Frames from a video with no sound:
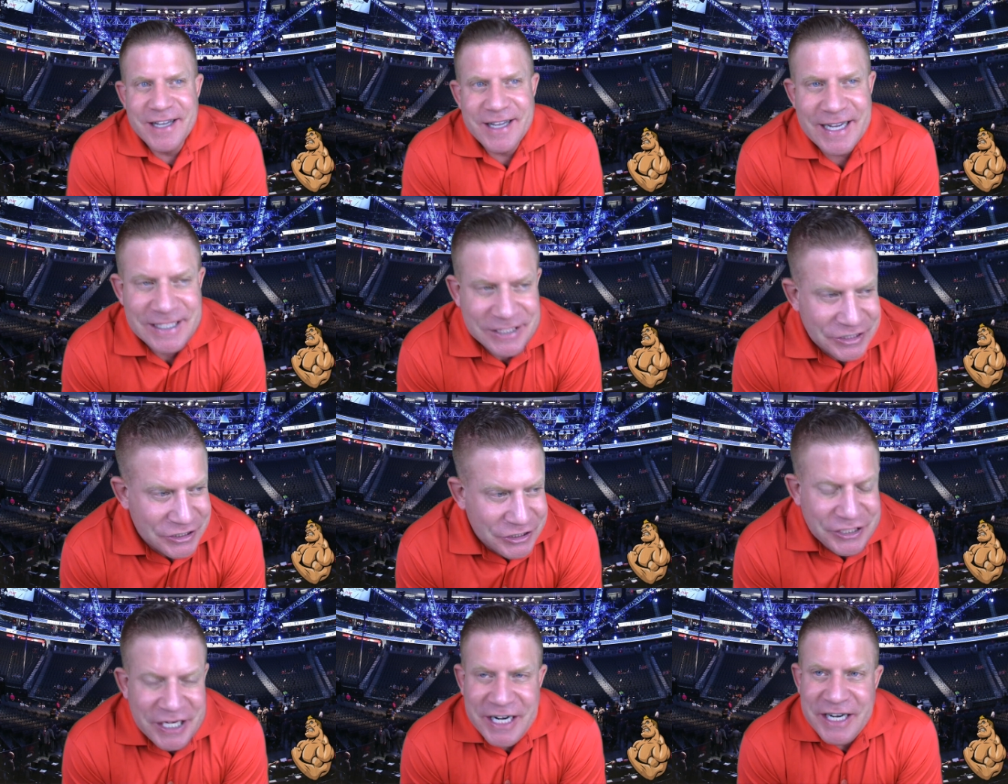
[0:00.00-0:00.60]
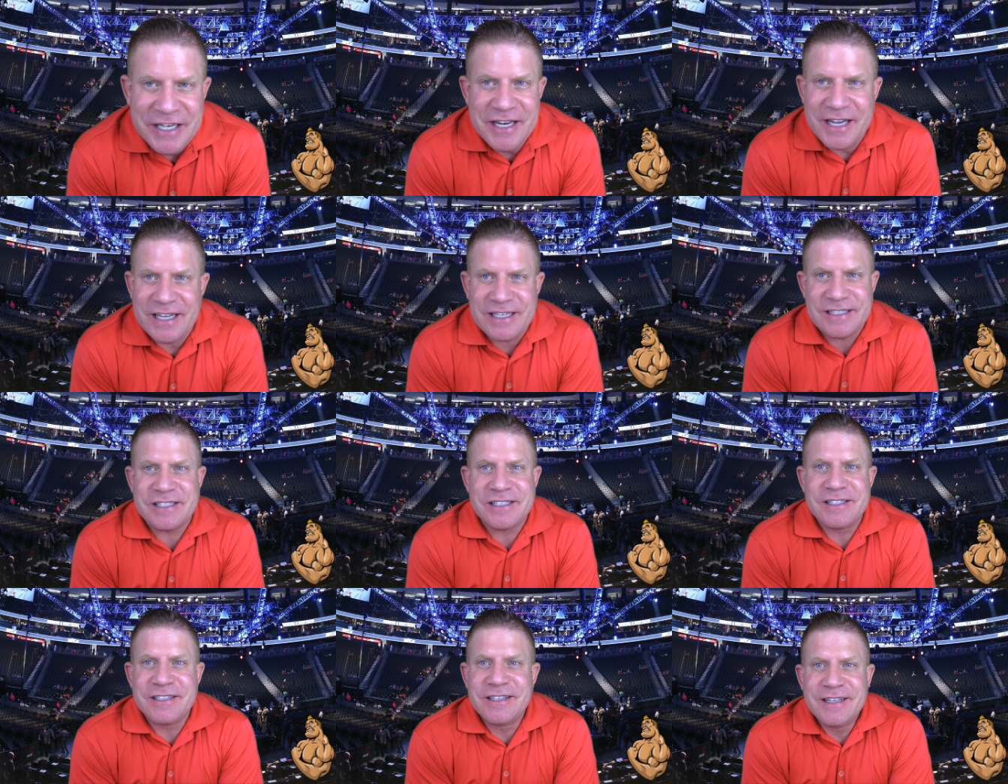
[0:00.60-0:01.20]
It's
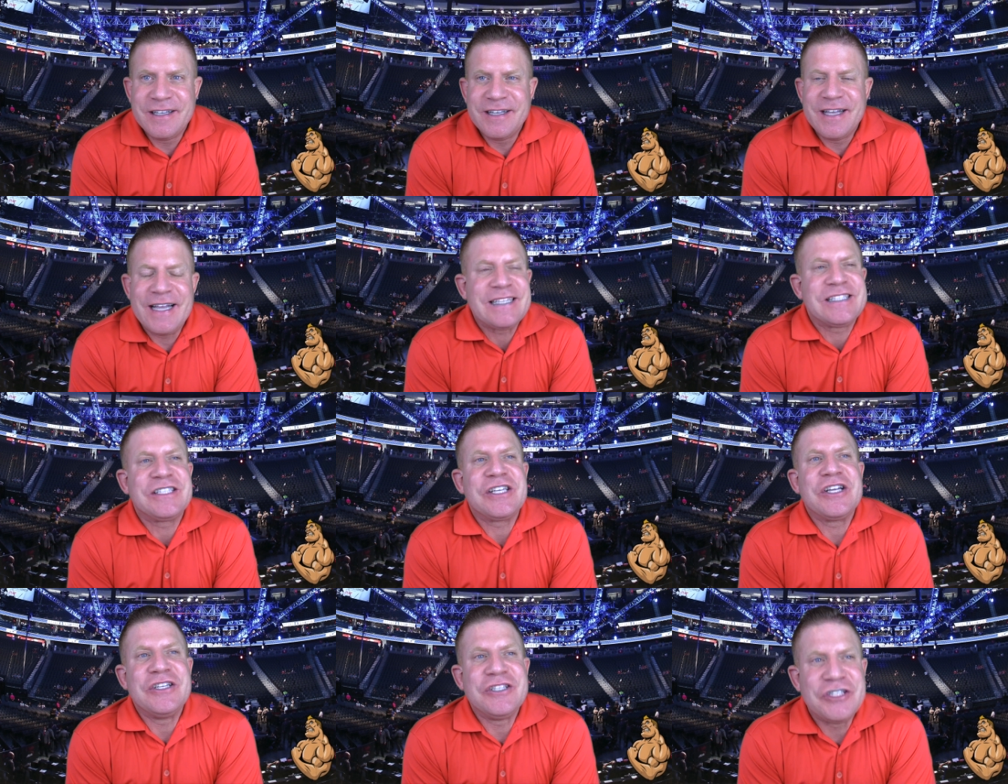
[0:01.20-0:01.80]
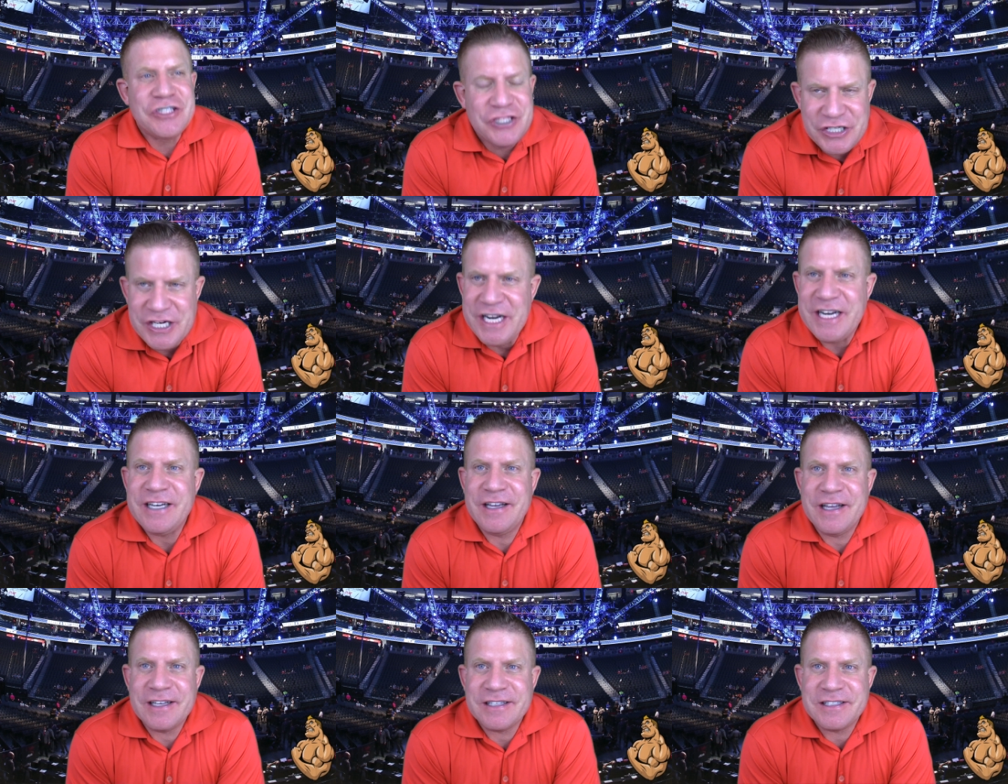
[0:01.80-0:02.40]
genius. It's
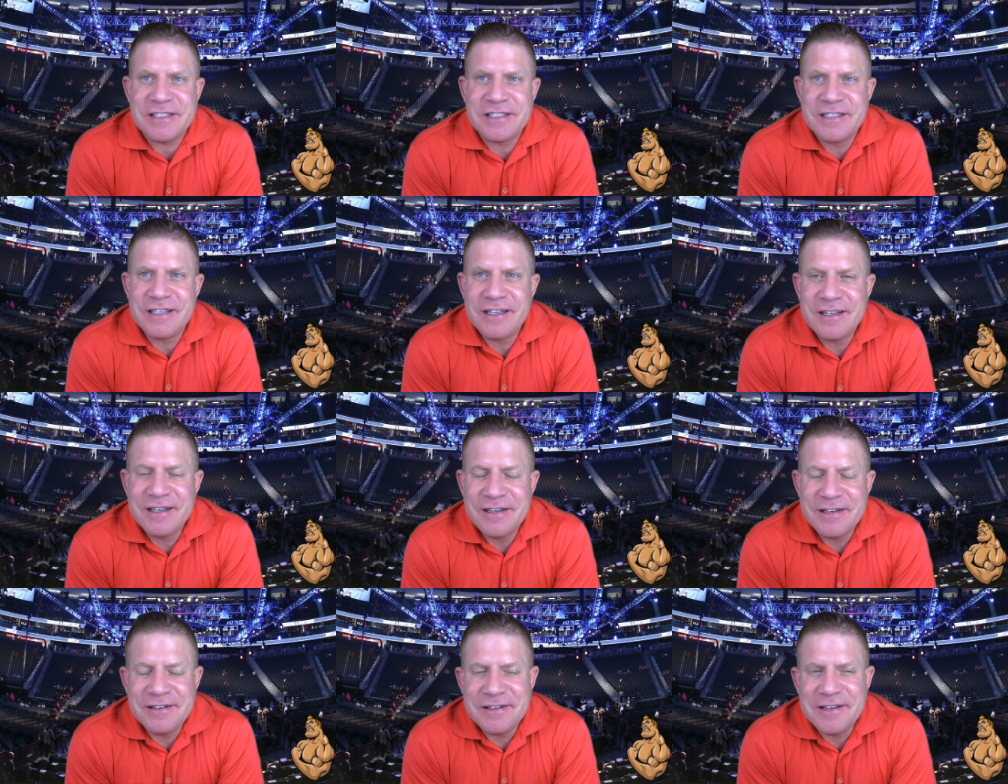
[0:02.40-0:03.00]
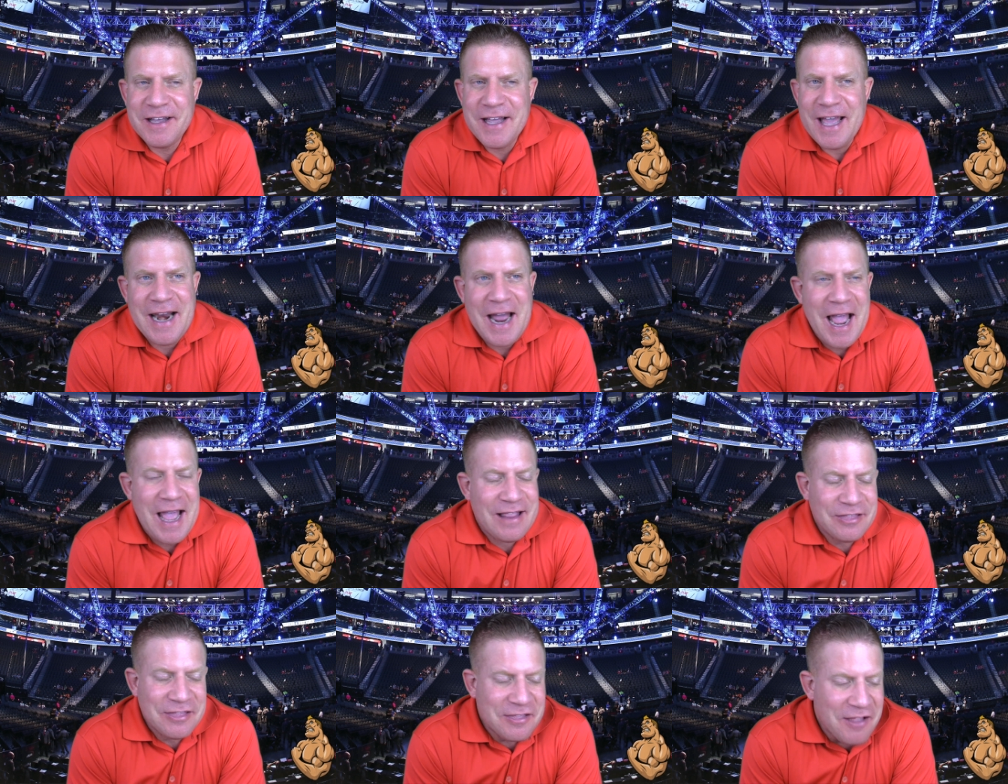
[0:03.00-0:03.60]
genius and
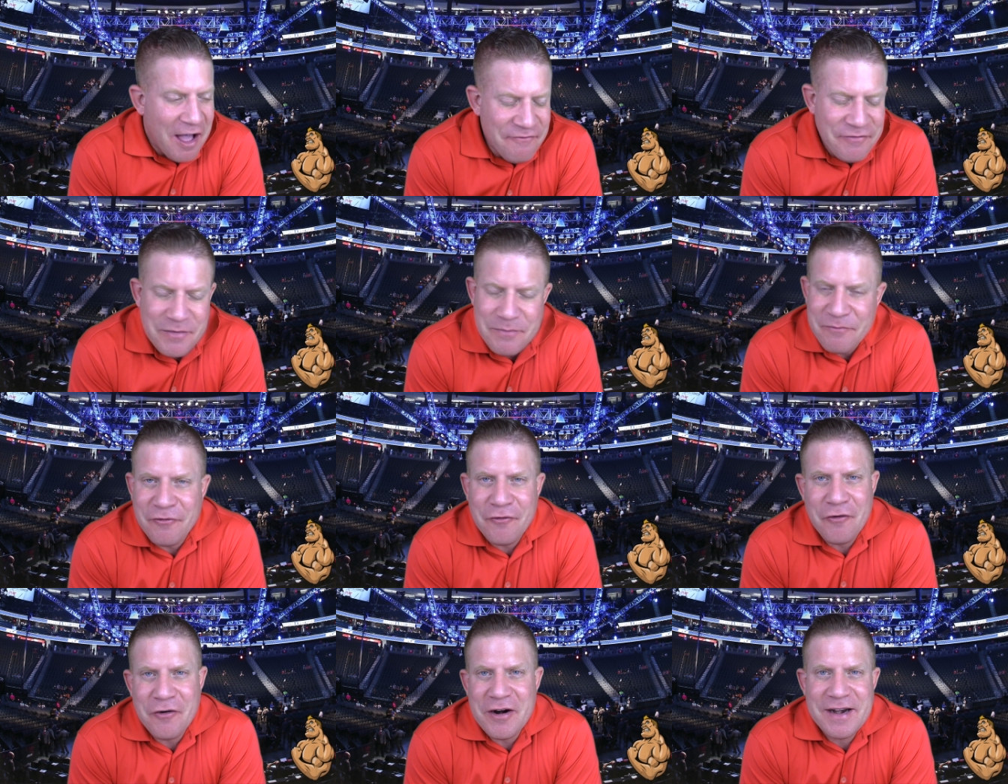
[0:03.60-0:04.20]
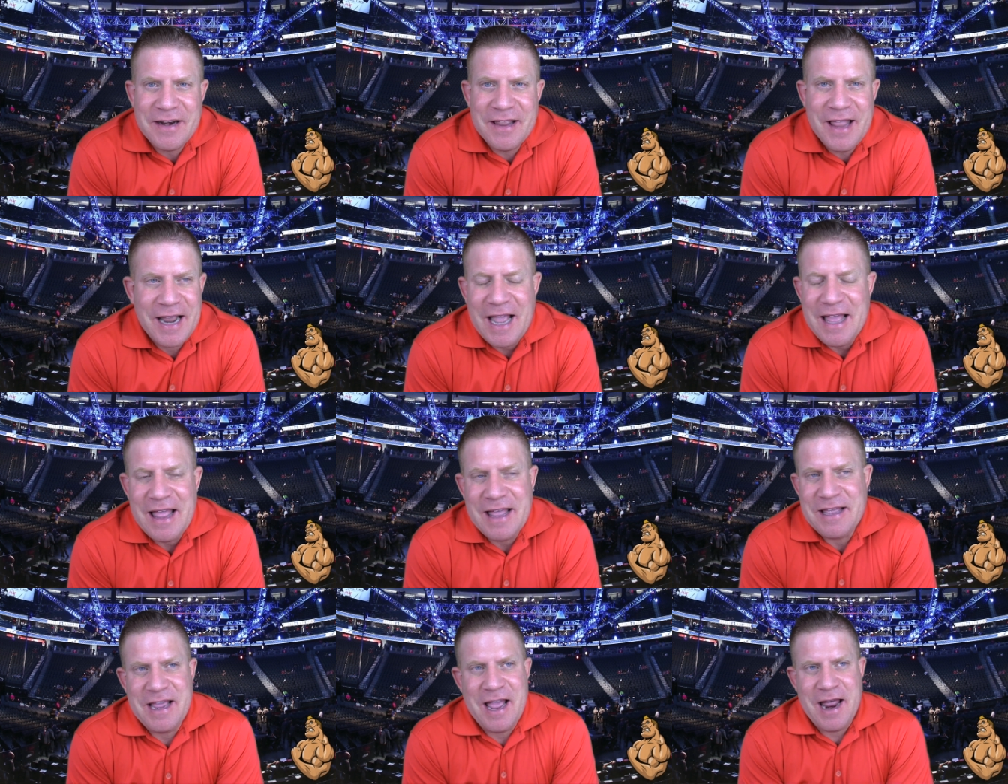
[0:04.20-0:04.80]
I love him for it. Like
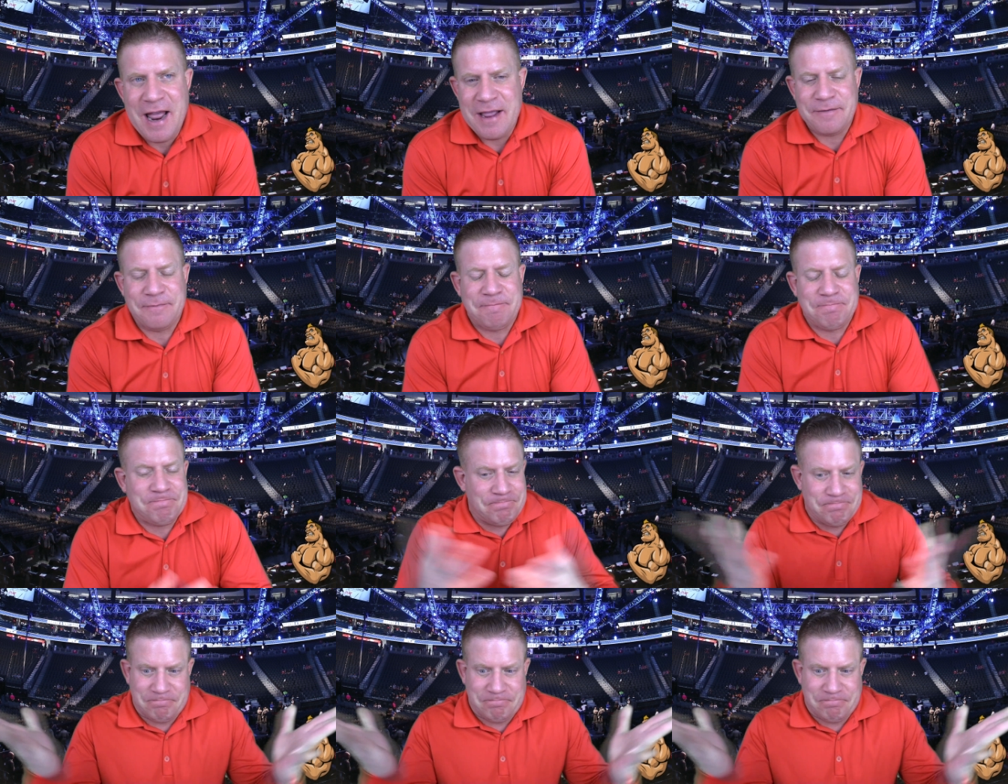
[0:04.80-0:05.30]
I, I,